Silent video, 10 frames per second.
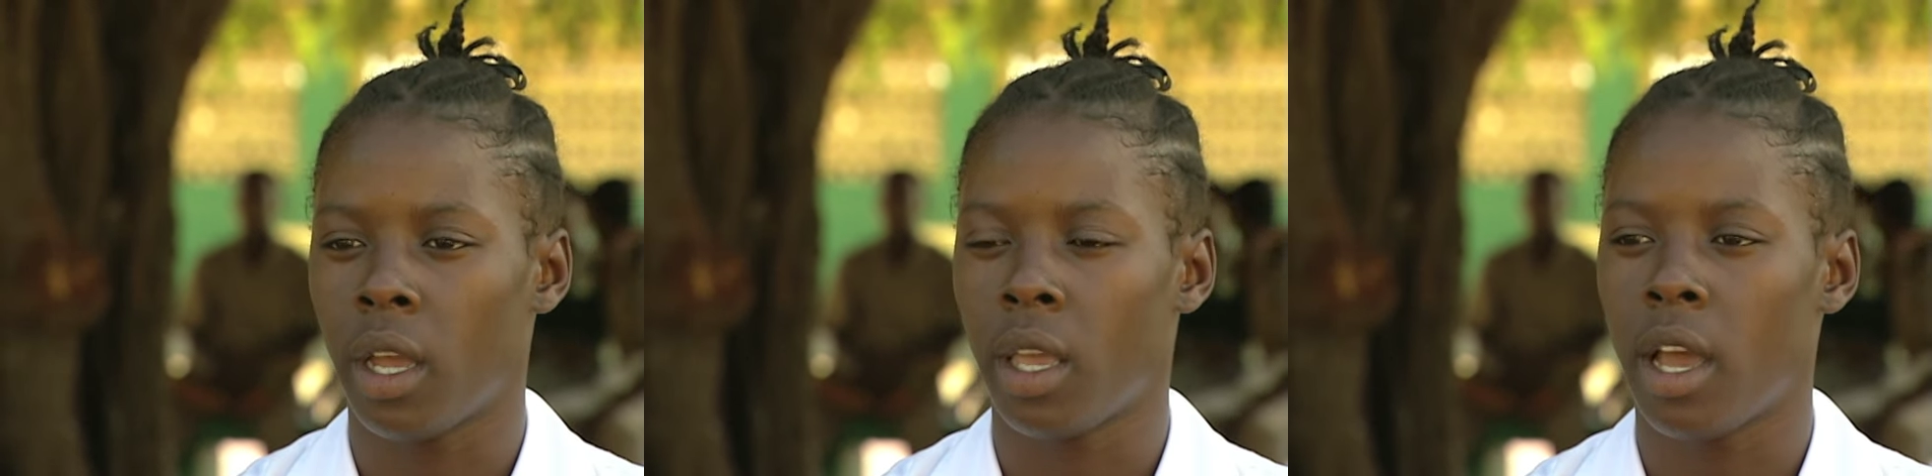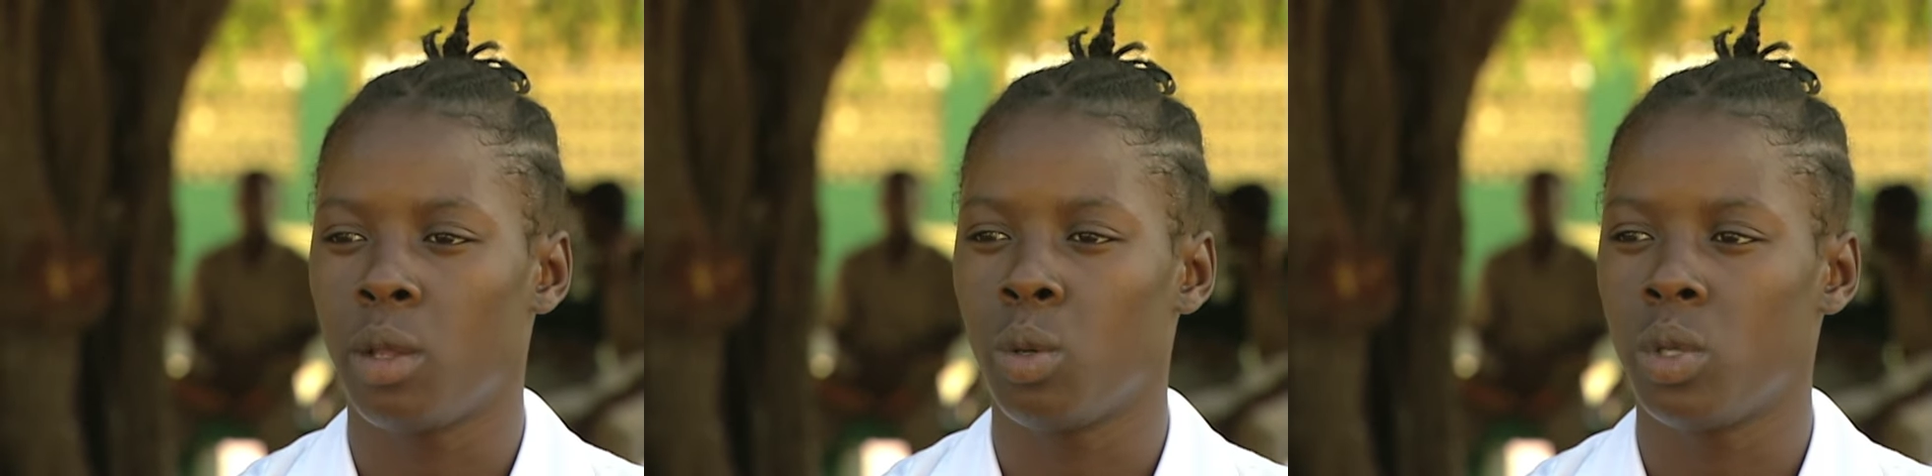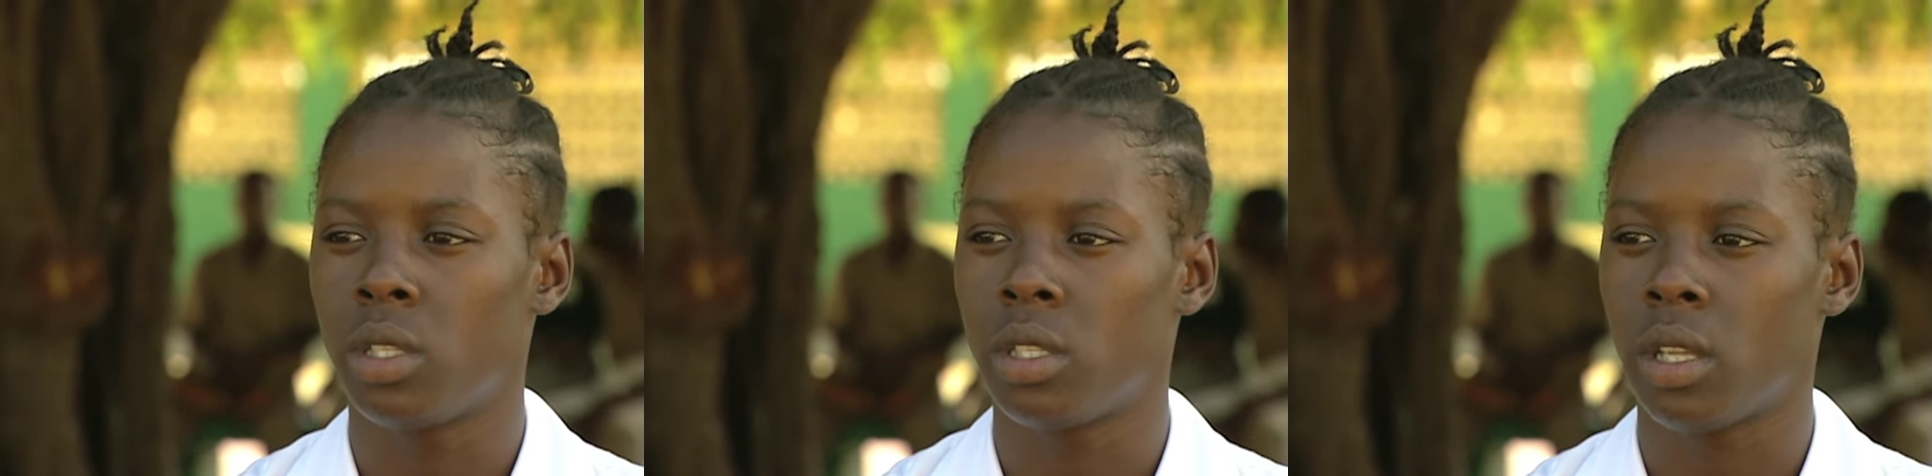I can
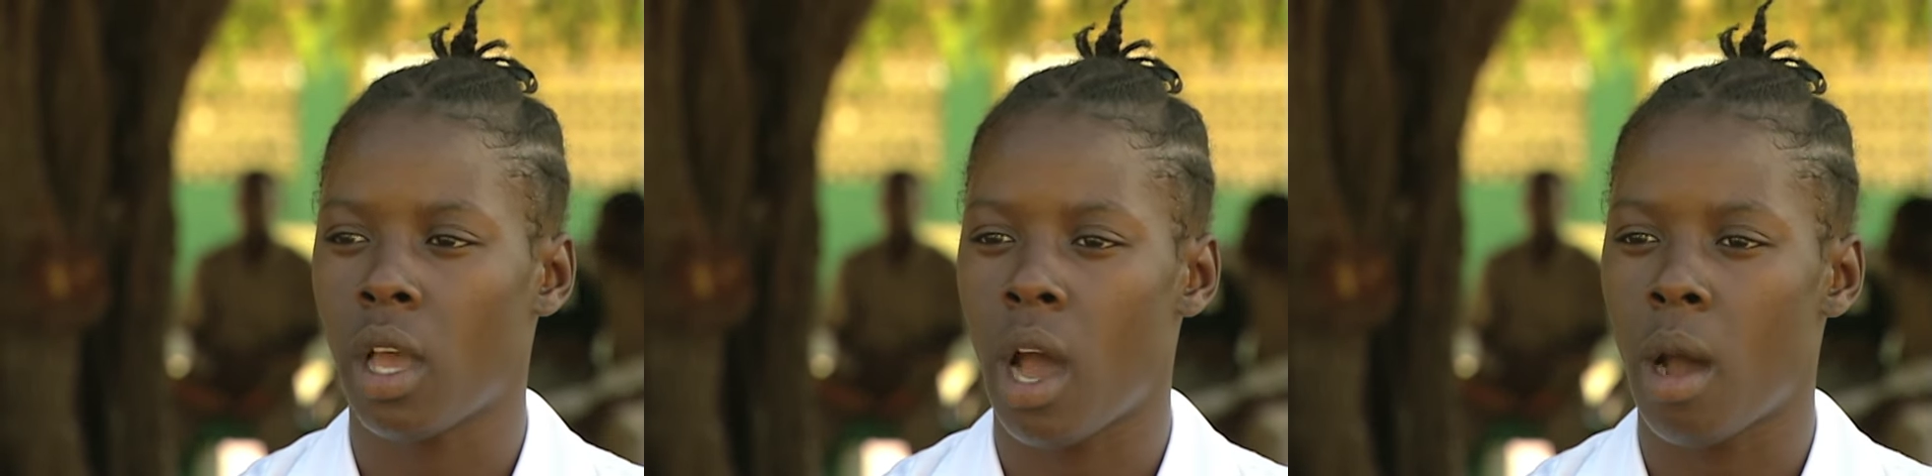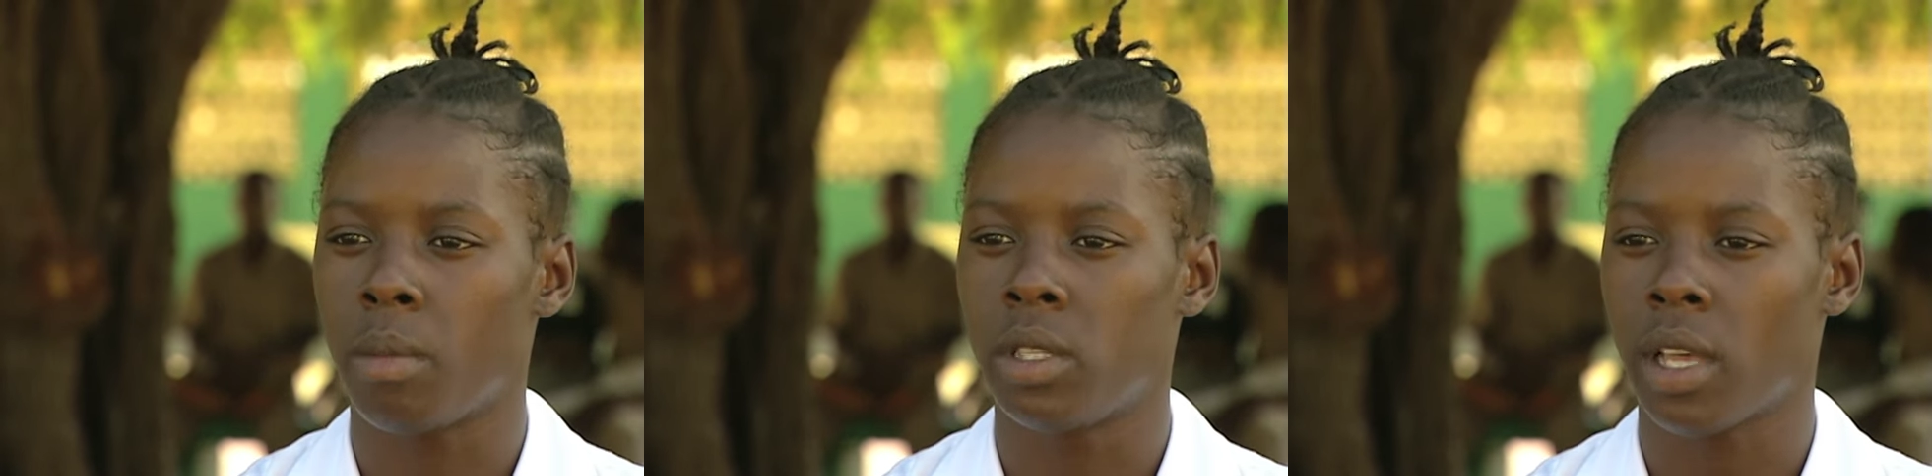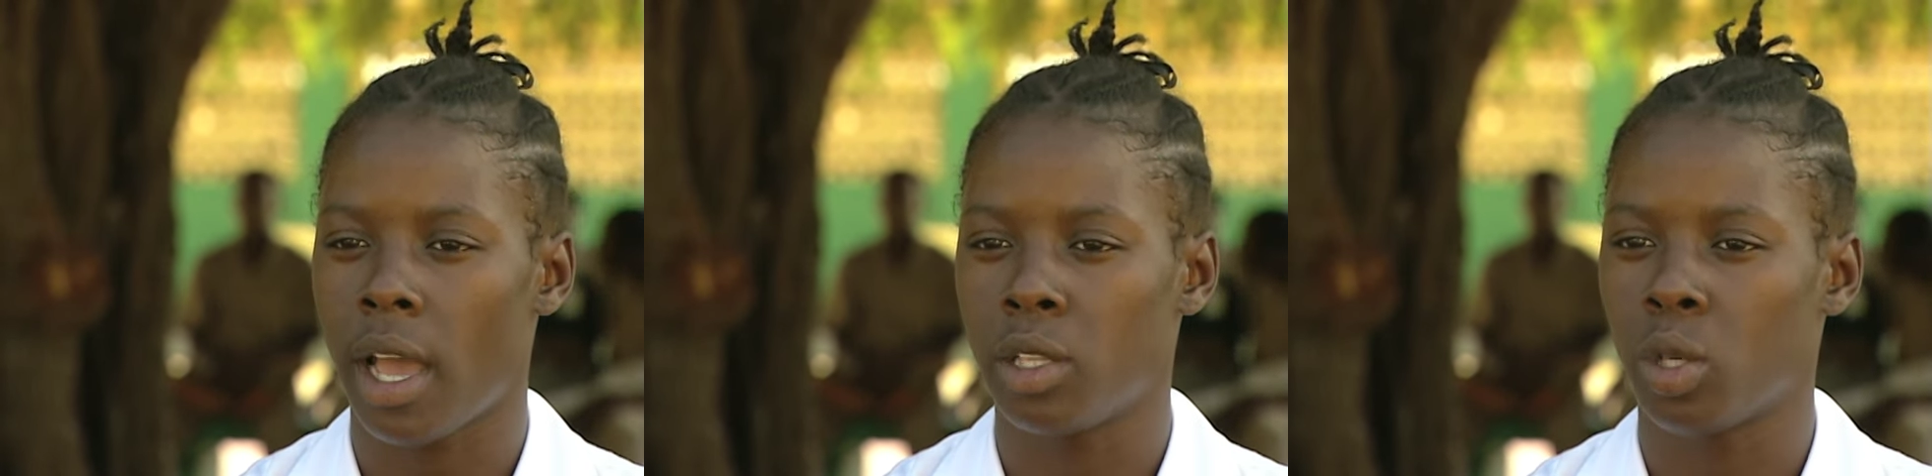use um,
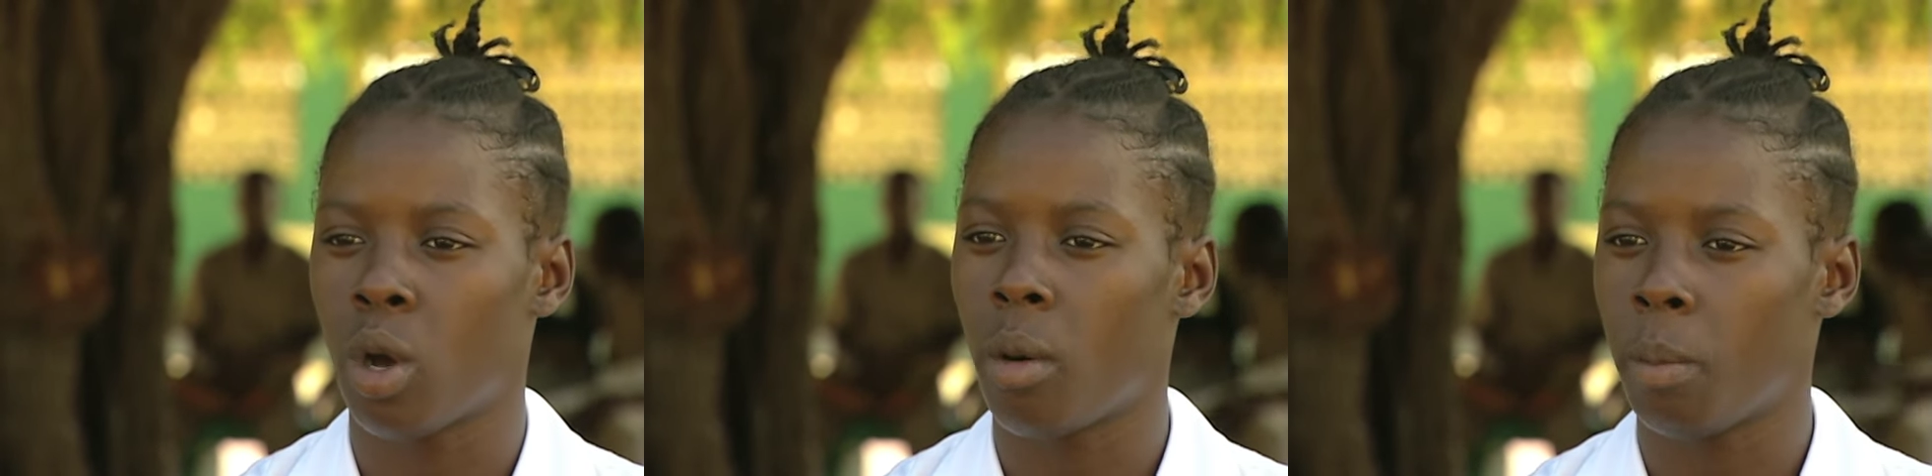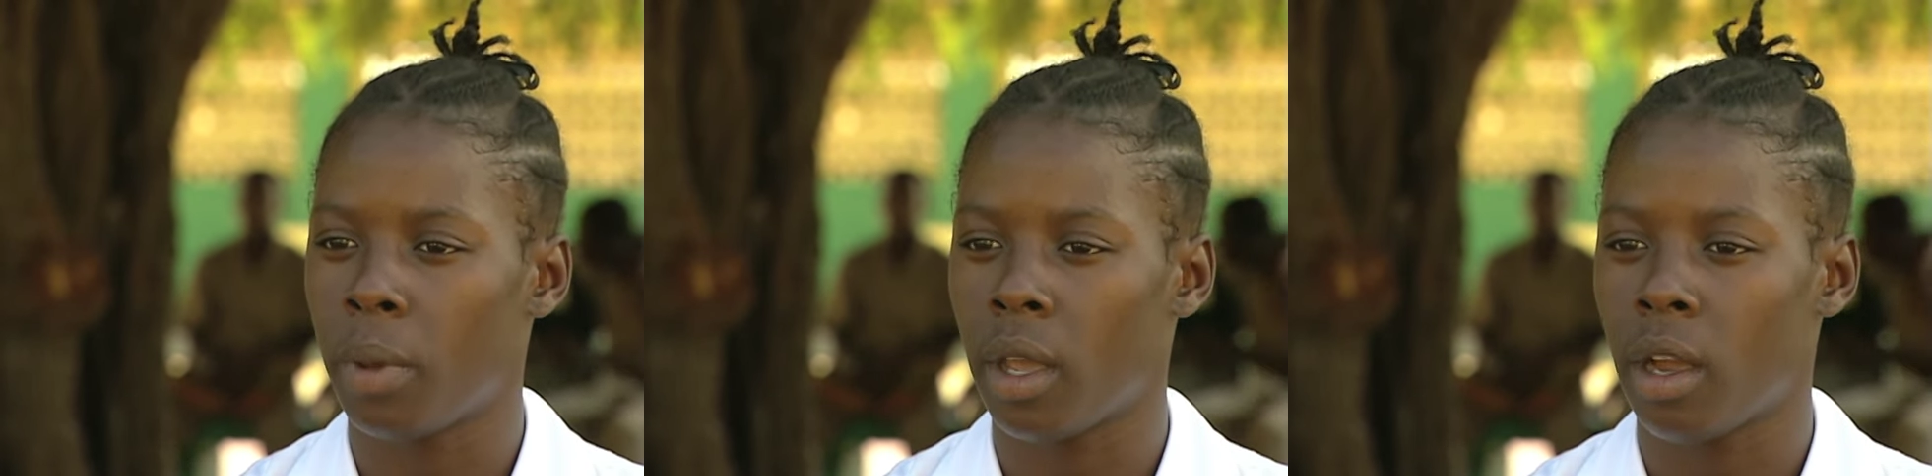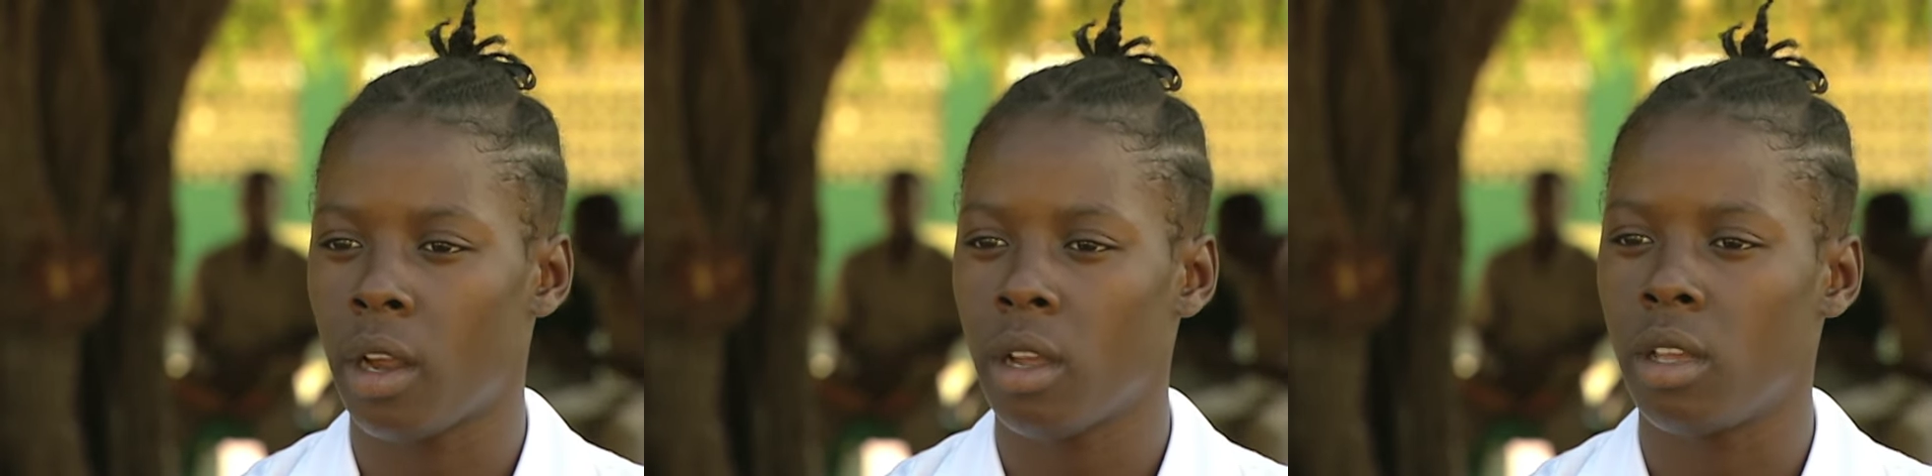size to compare